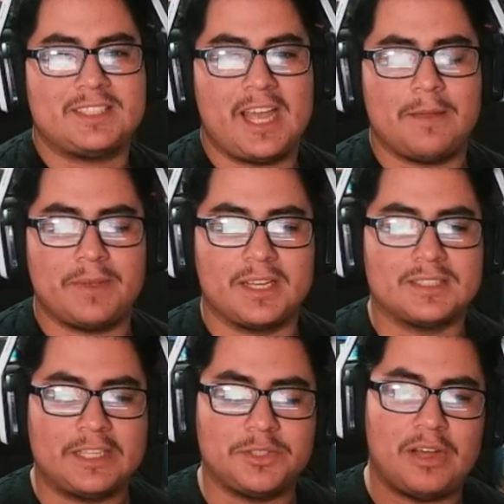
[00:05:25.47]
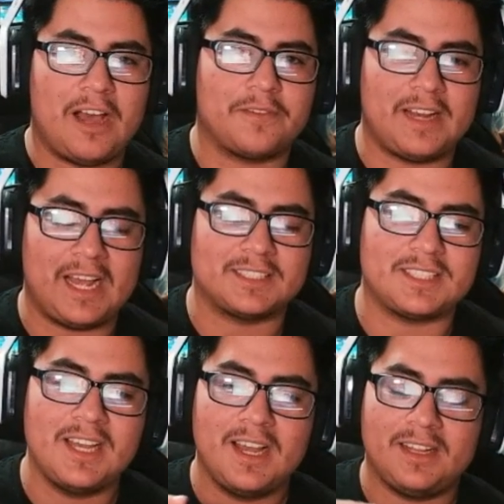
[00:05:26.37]
day because I do have
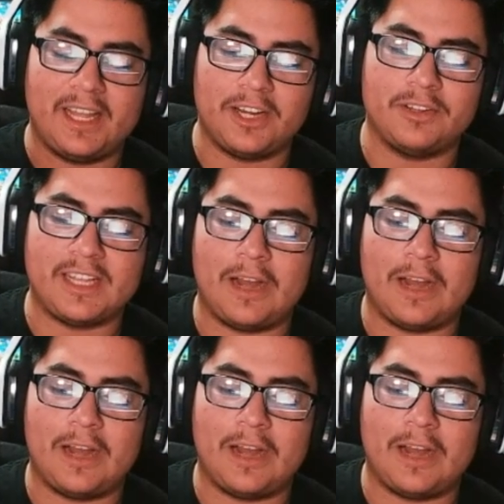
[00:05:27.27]
class later in the